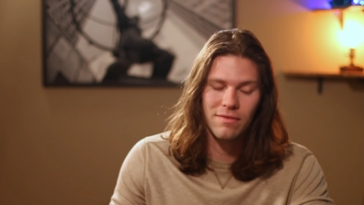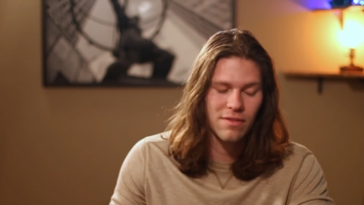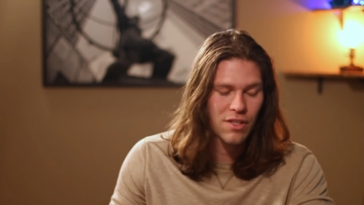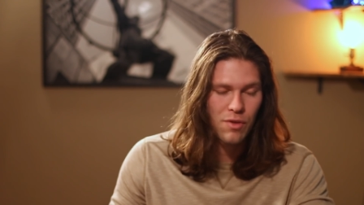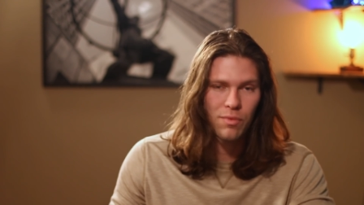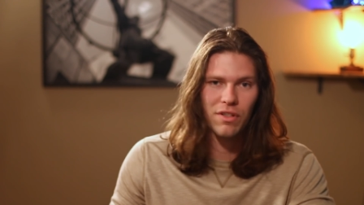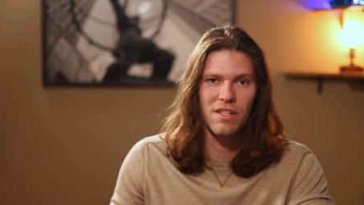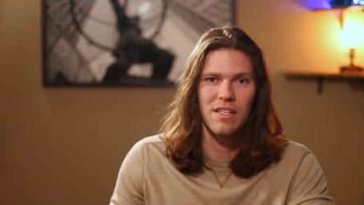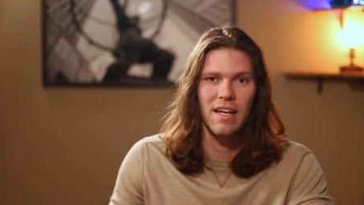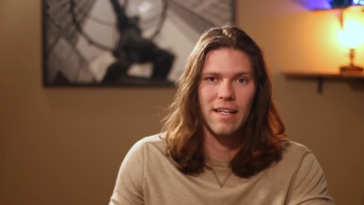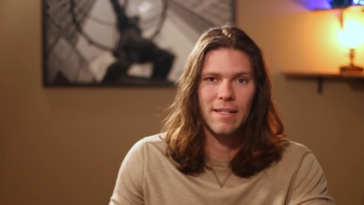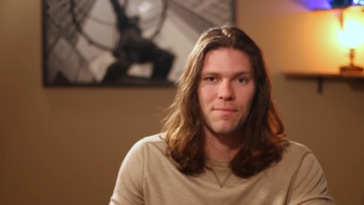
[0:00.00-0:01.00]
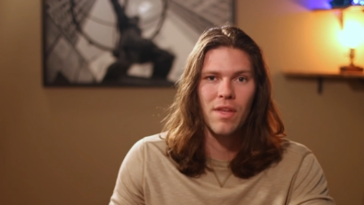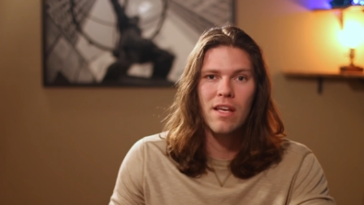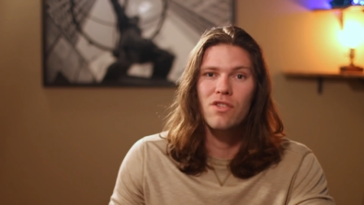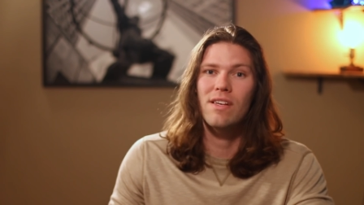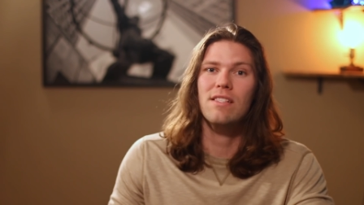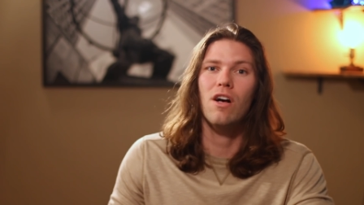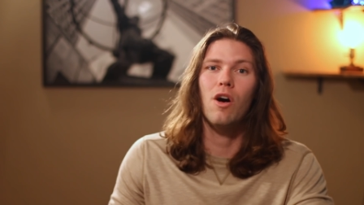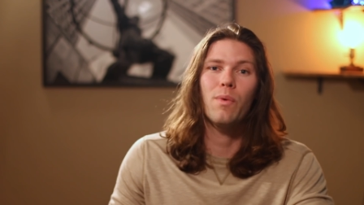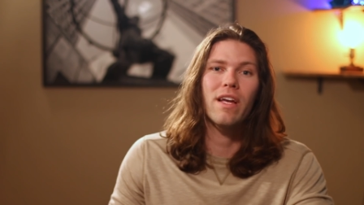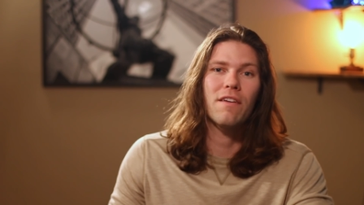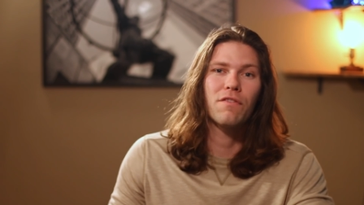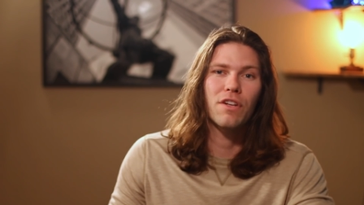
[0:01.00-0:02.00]
Super excited. So that's all
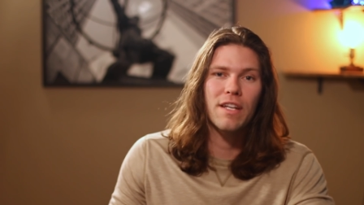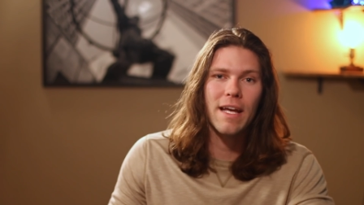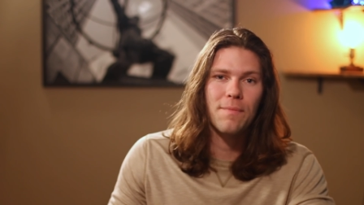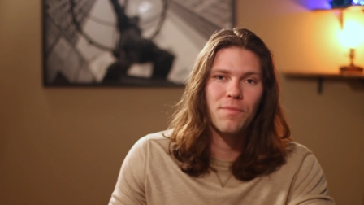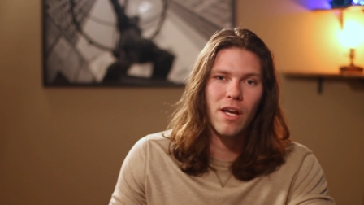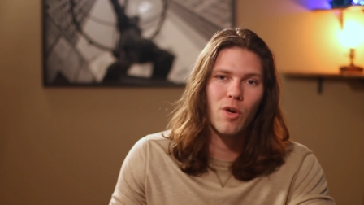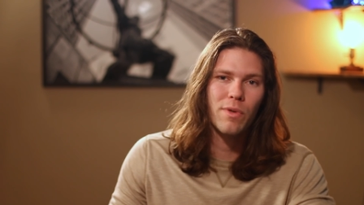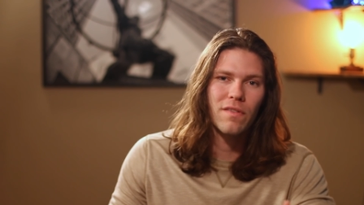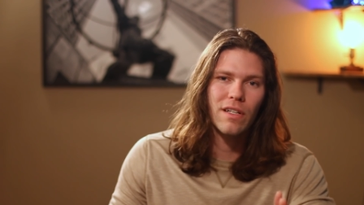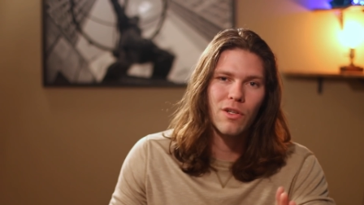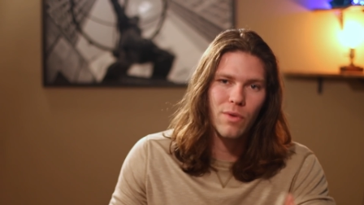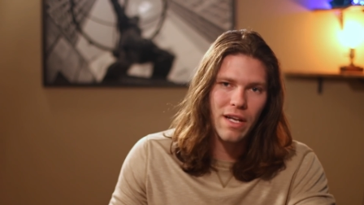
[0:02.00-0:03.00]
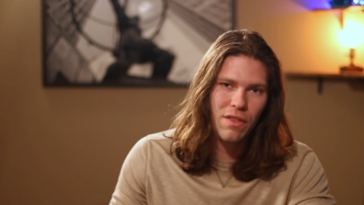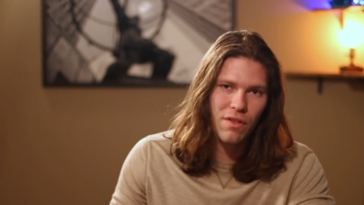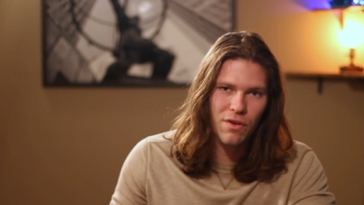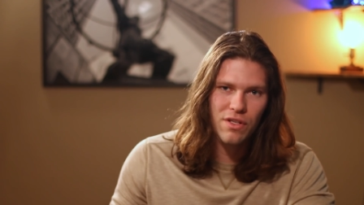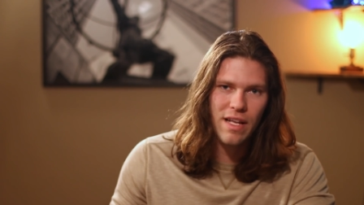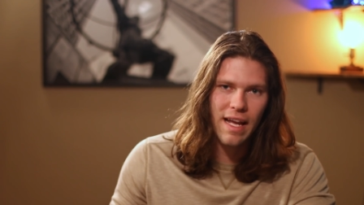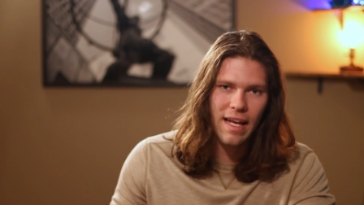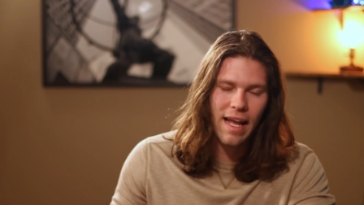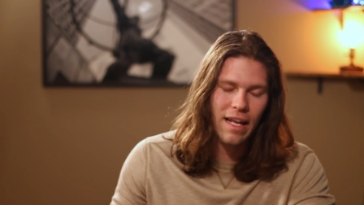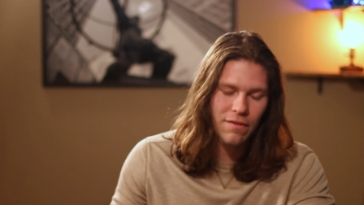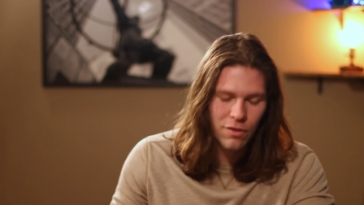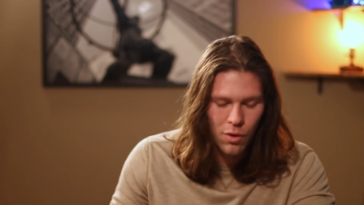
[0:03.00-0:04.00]
we have for today. I hope you have a great Thursday,
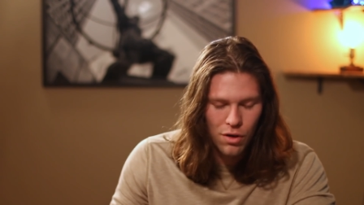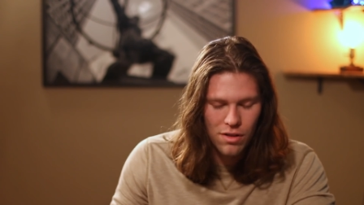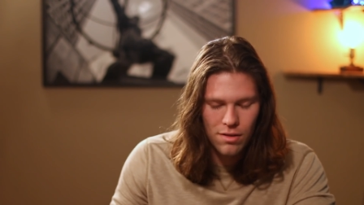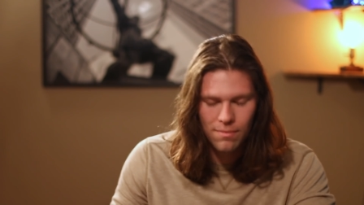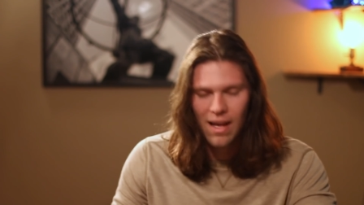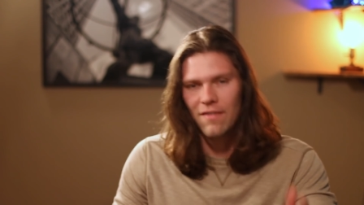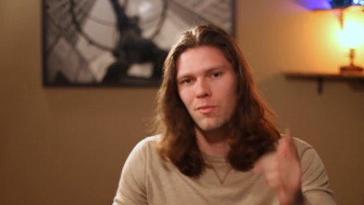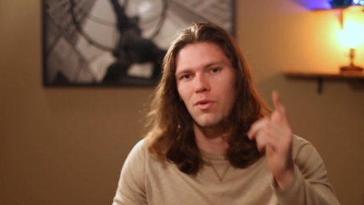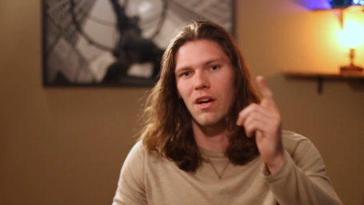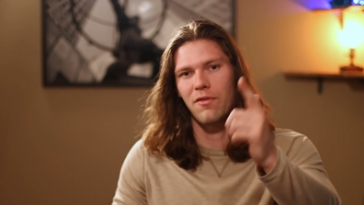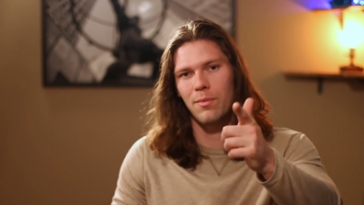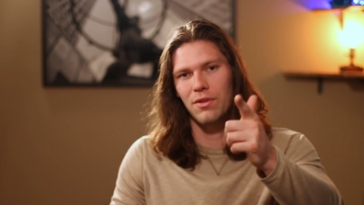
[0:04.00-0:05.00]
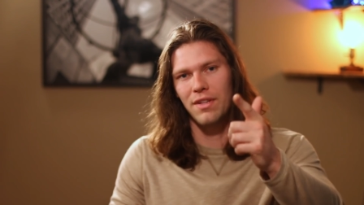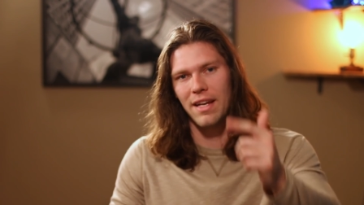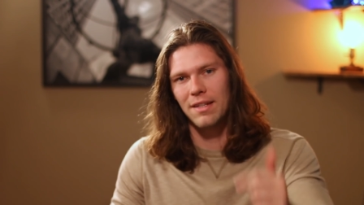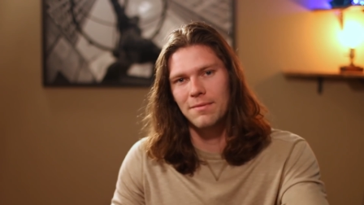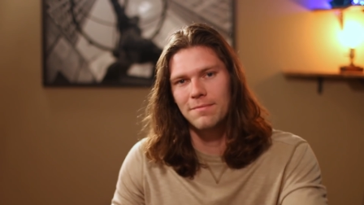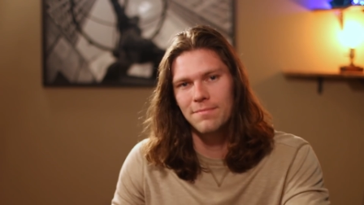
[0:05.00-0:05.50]
and of course, have a profitable day.